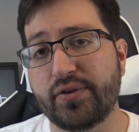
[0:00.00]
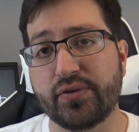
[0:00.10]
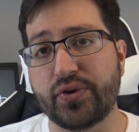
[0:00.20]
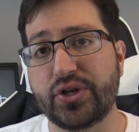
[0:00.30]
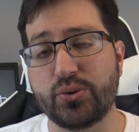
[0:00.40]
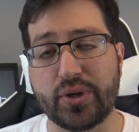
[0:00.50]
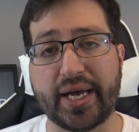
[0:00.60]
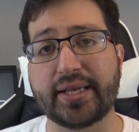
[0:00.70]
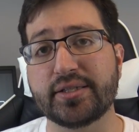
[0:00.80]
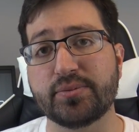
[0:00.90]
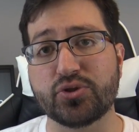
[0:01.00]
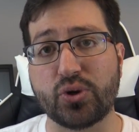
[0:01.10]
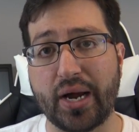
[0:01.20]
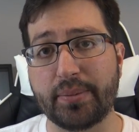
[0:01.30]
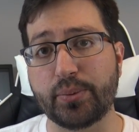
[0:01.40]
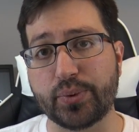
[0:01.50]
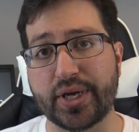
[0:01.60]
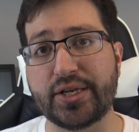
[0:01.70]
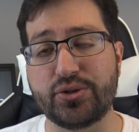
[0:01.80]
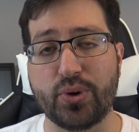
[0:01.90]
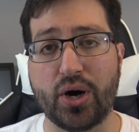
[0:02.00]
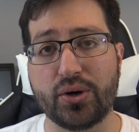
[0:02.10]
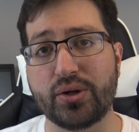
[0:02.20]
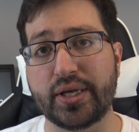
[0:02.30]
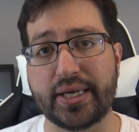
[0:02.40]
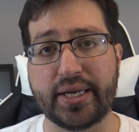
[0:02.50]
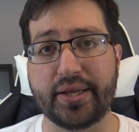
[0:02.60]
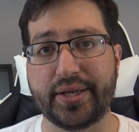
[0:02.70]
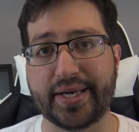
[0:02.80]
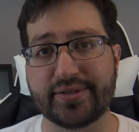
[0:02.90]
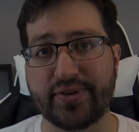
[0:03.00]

feel free to like and subscribe, and we'll catch you all in the next